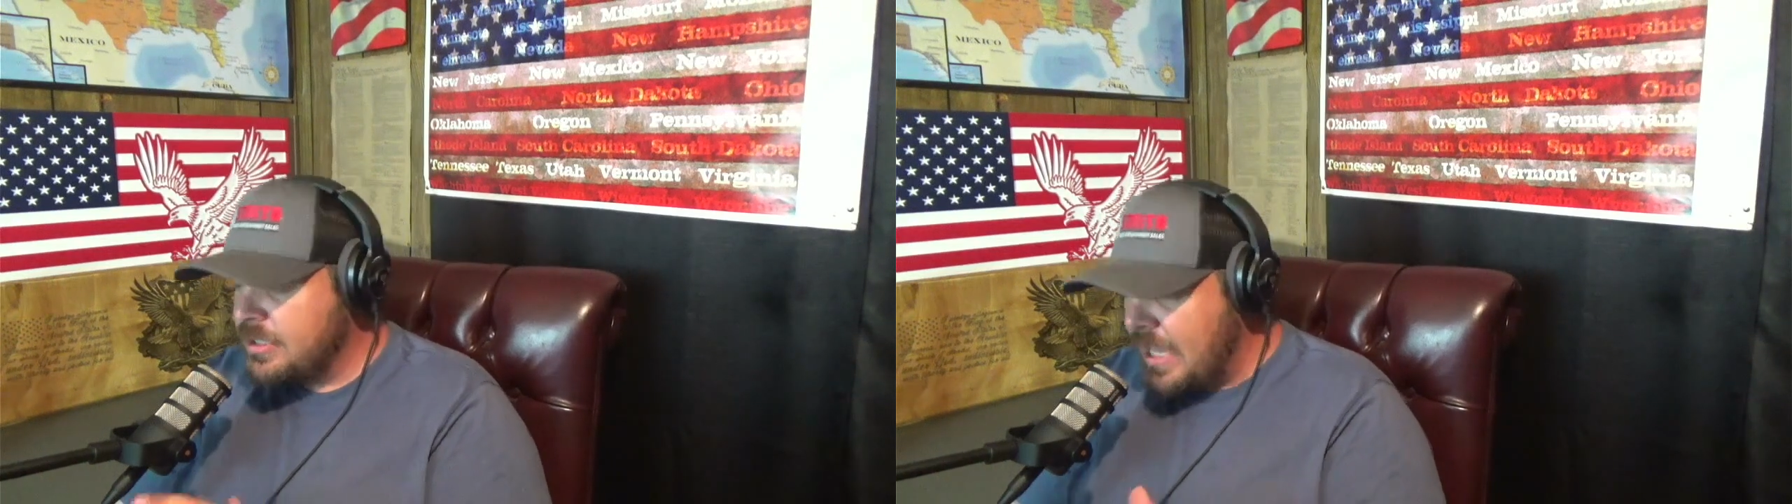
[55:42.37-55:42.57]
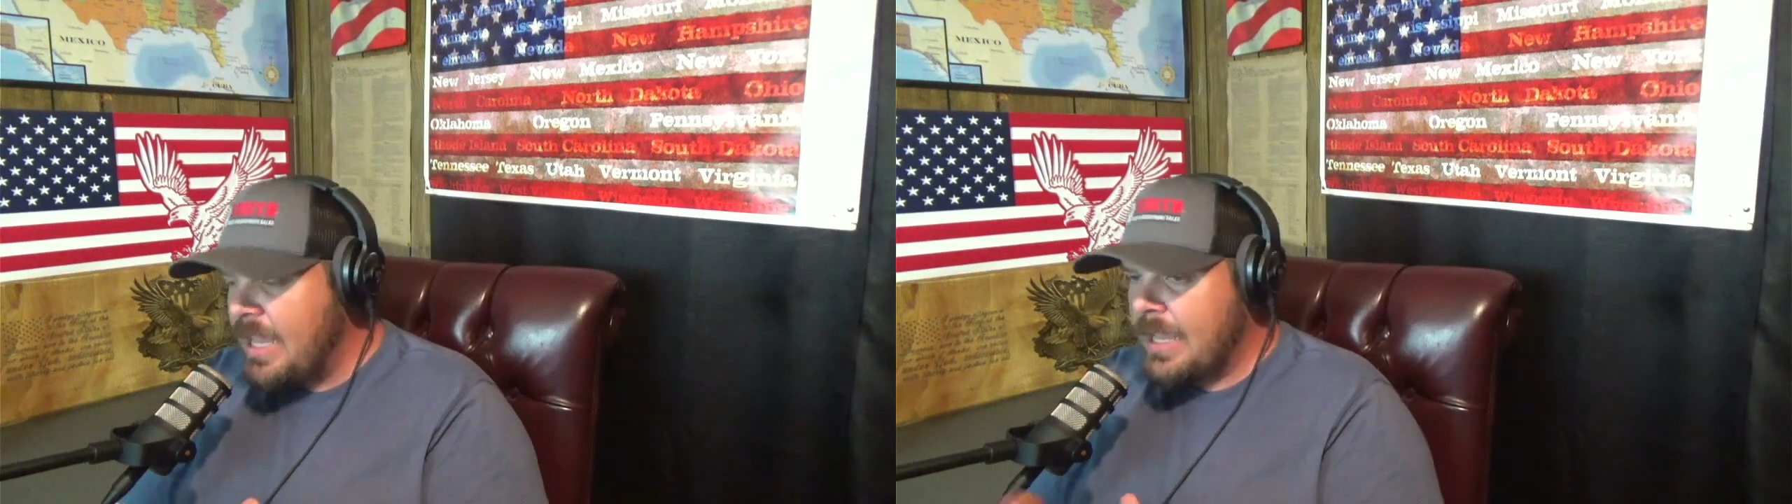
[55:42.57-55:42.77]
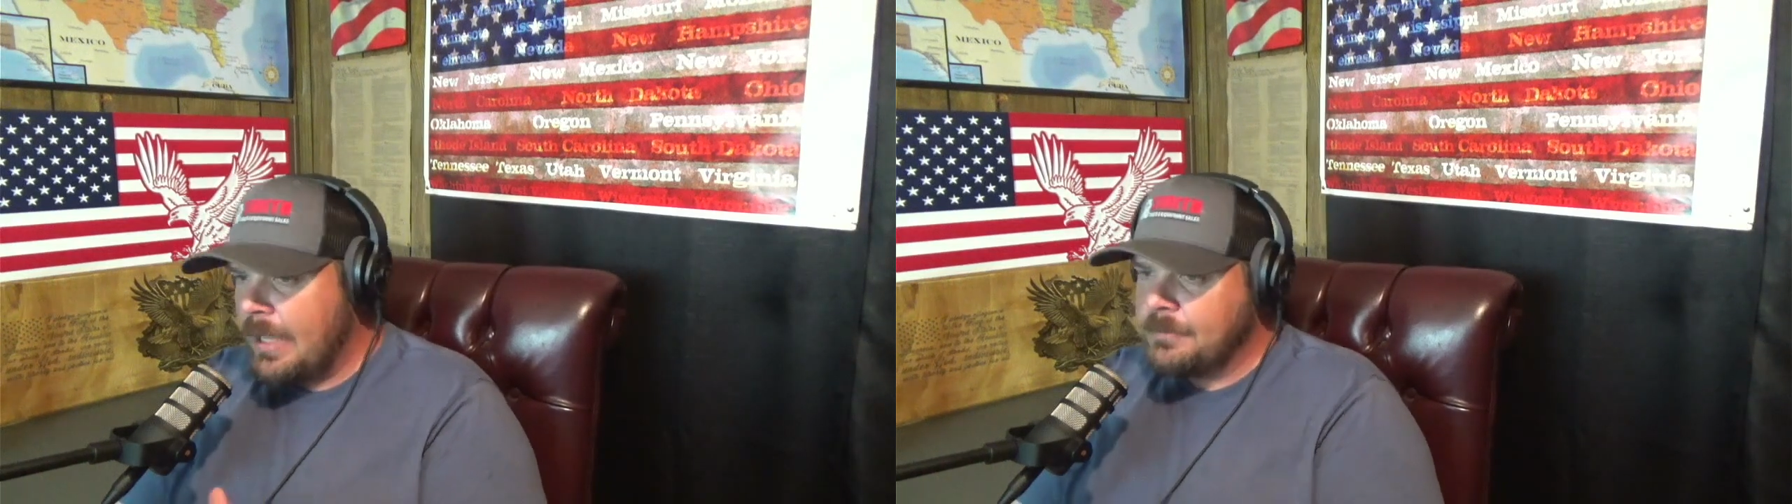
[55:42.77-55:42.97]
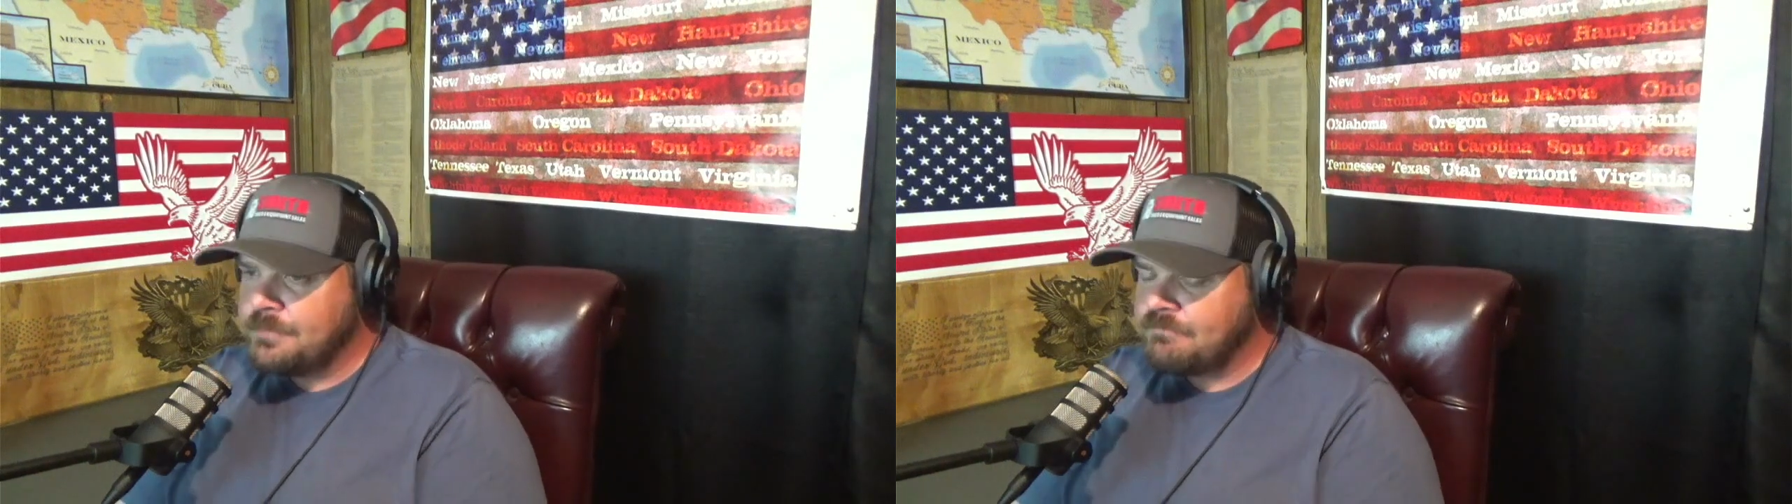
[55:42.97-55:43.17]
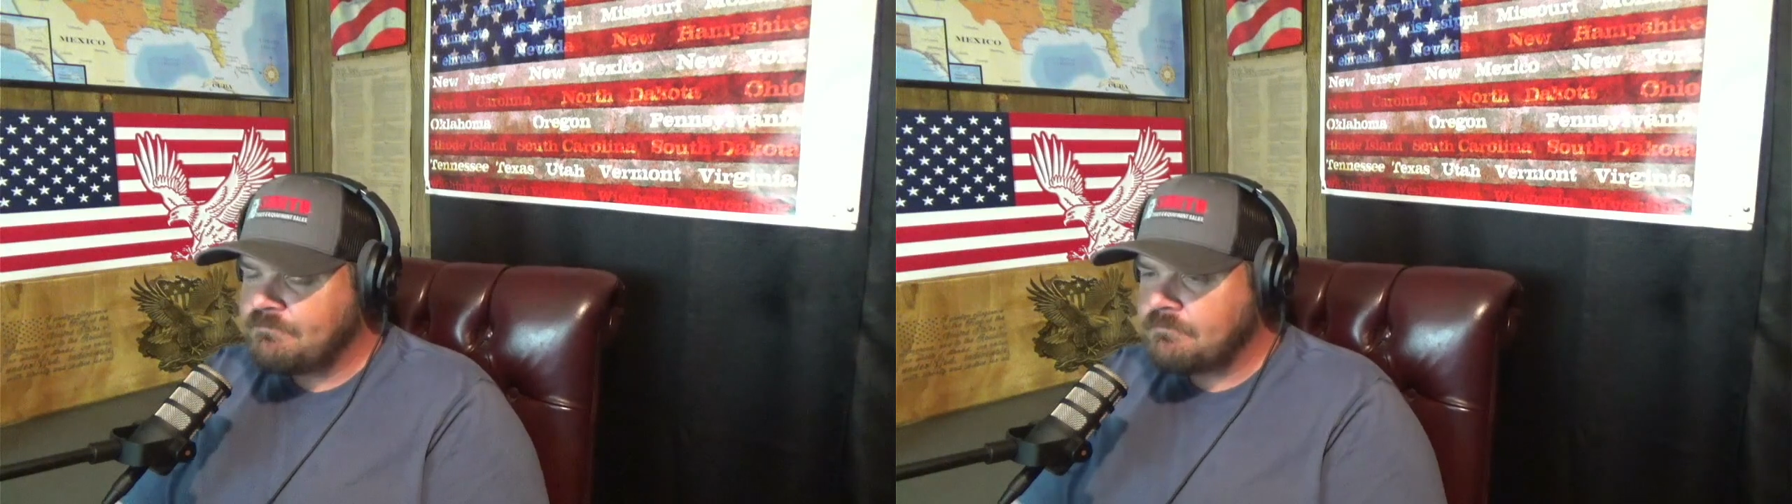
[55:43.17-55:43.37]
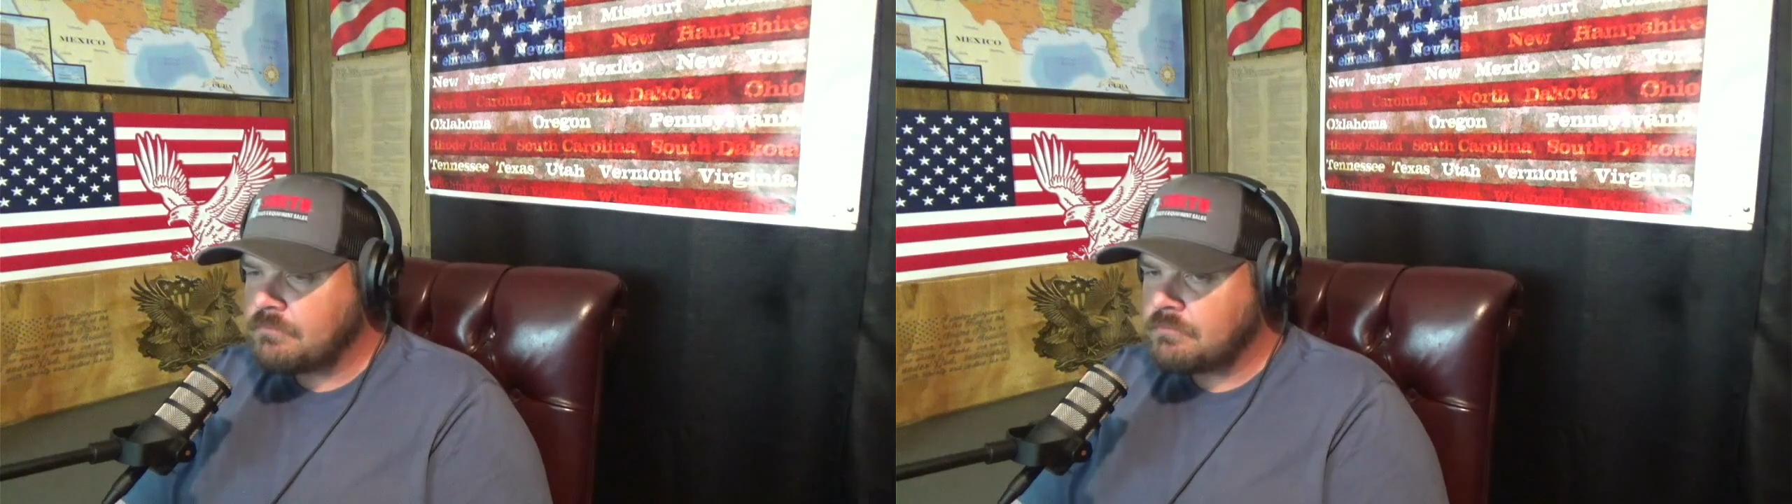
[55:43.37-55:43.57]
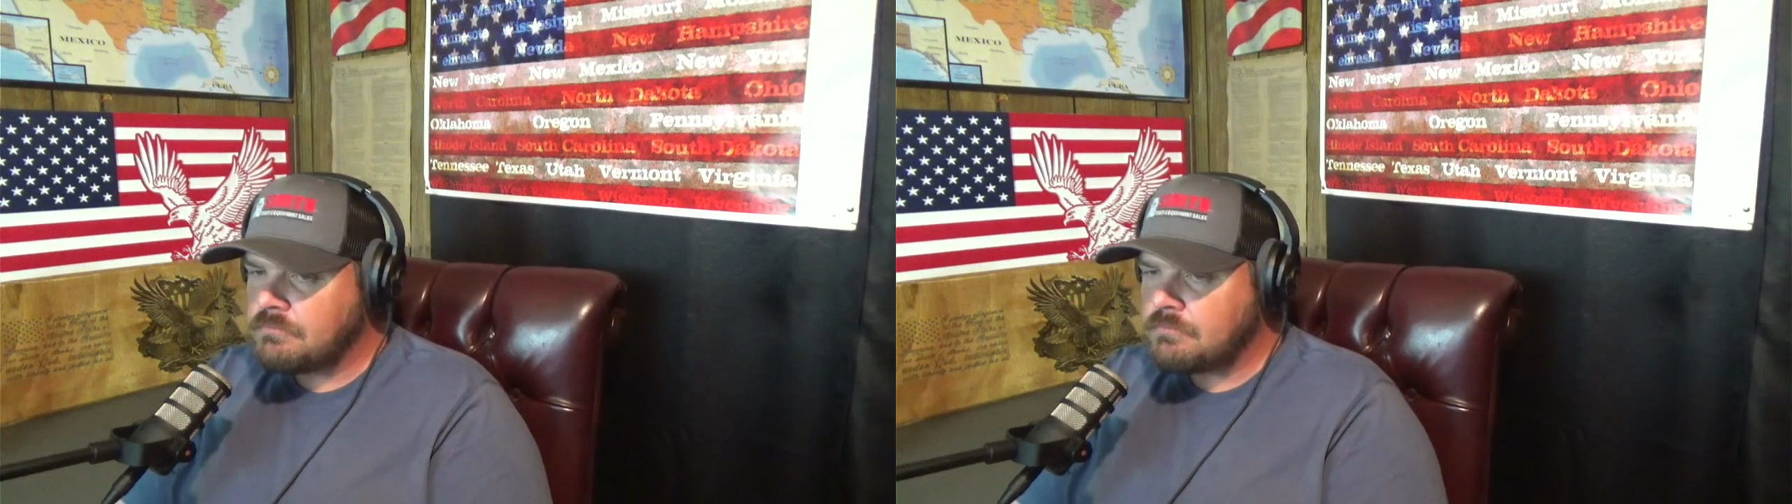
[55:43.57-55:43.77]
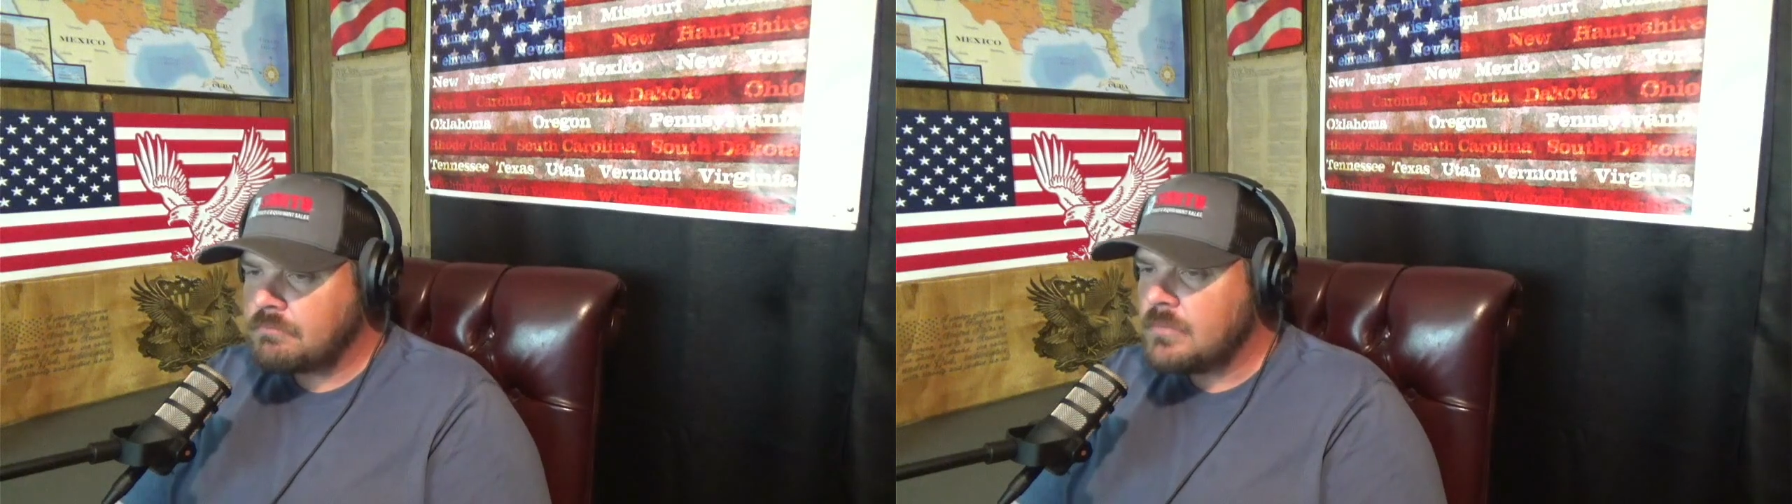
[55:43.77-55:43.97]
saying
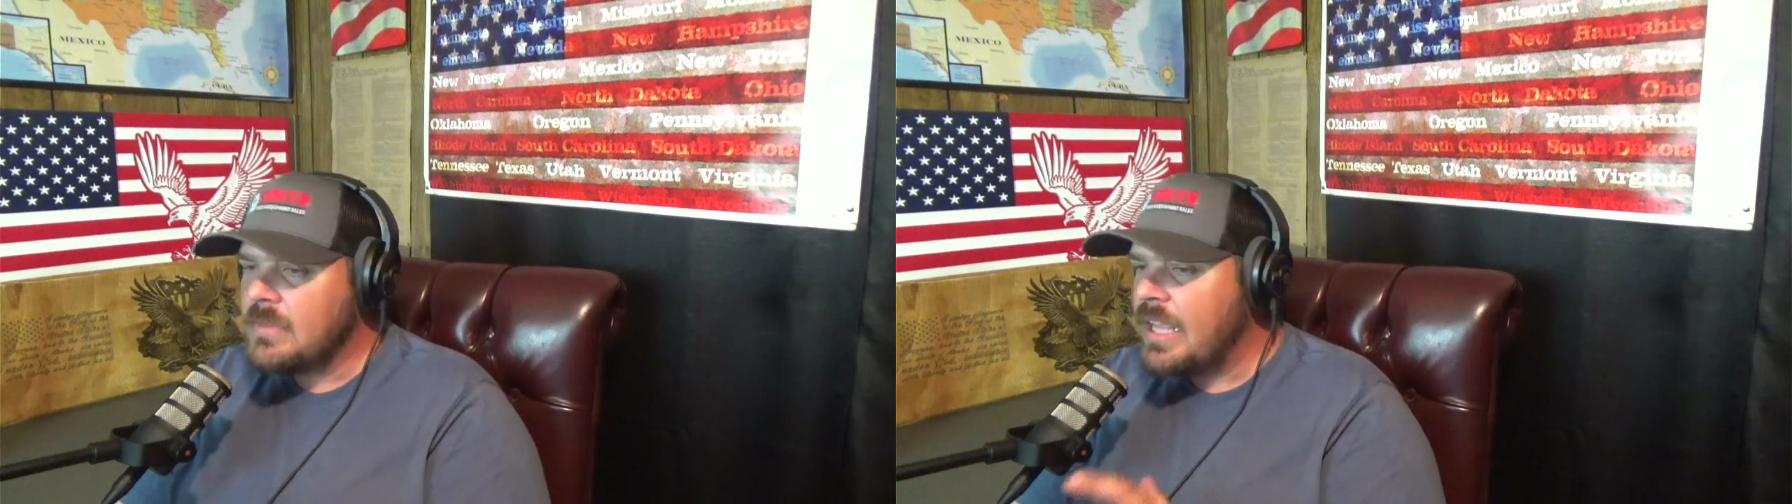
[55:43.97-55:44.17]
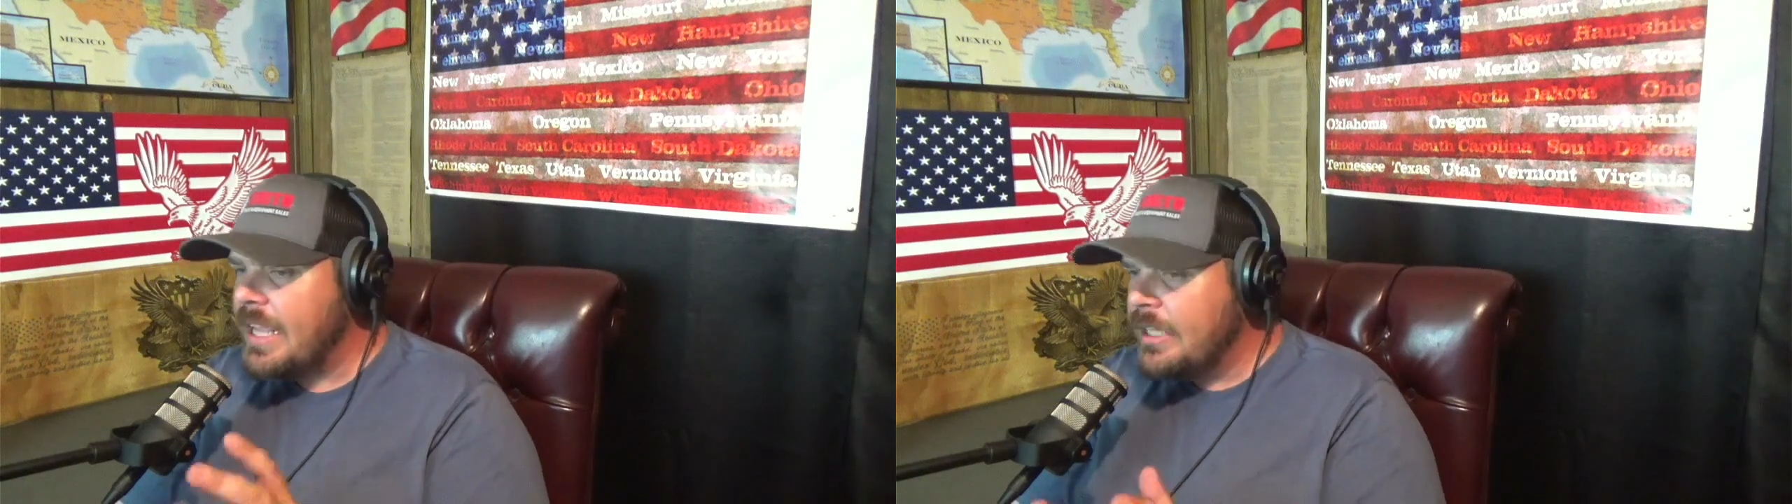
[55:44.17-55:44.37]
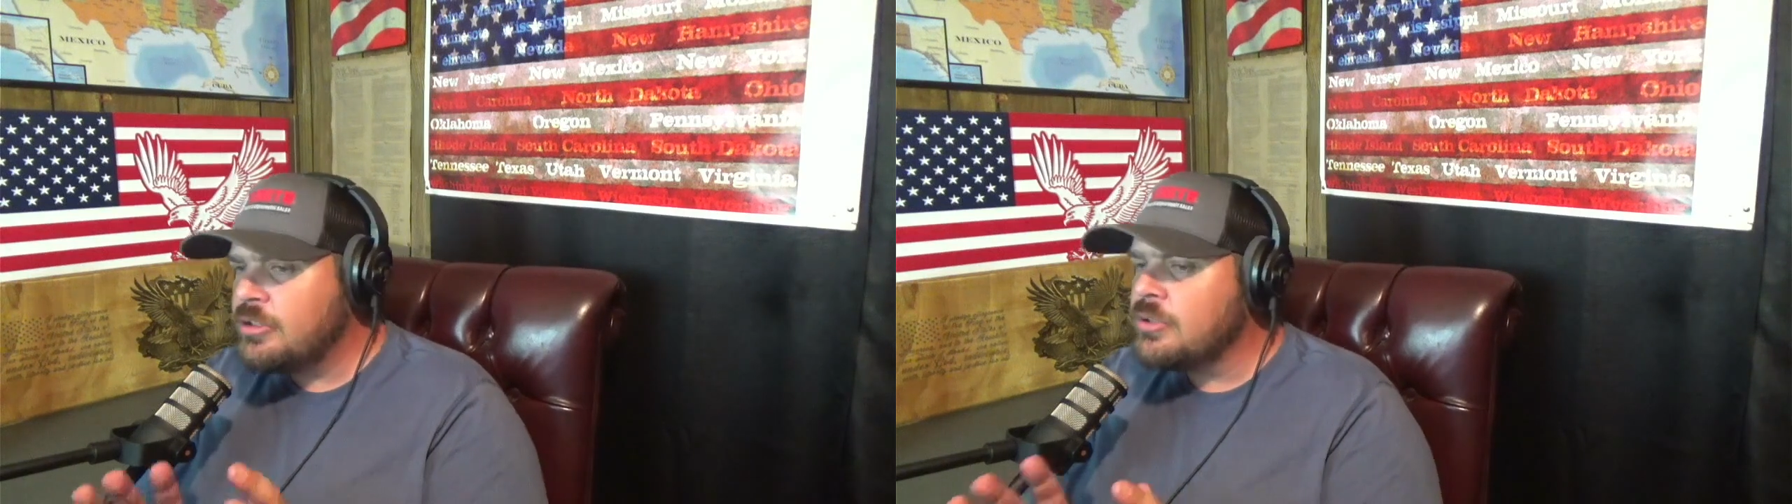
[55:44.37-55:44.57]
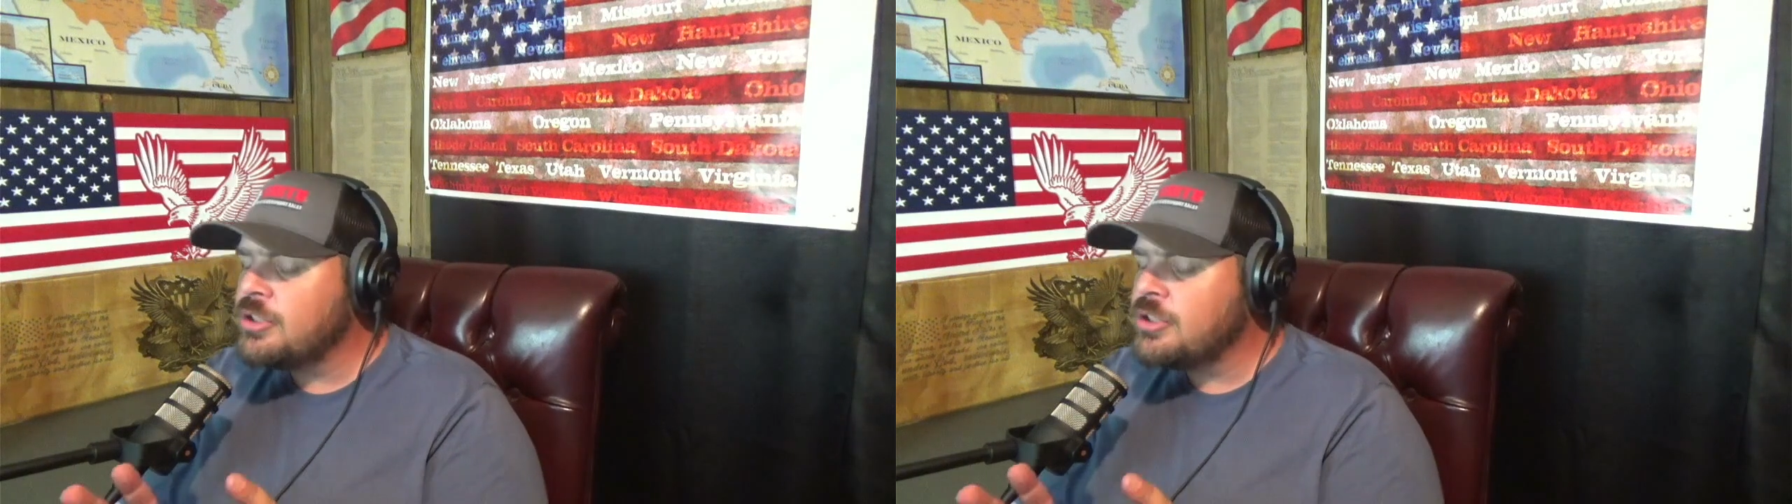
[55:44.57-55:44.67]
Israel